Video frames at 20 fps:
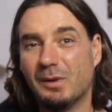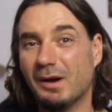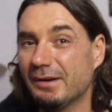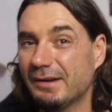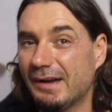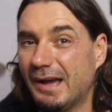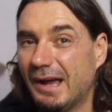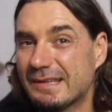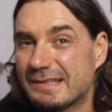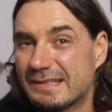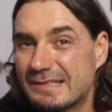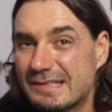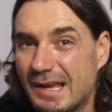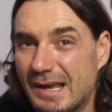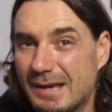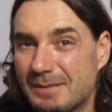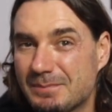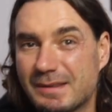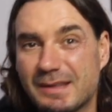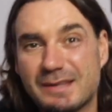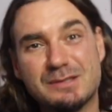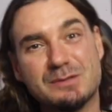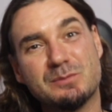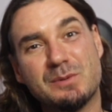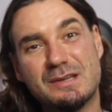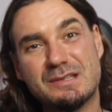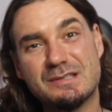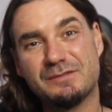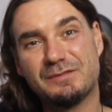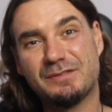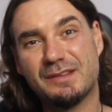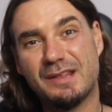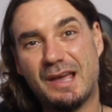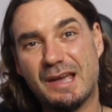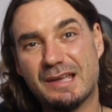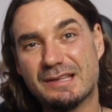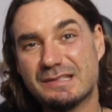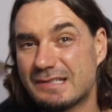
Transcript: Well, hate to say it, but there's a reason for that.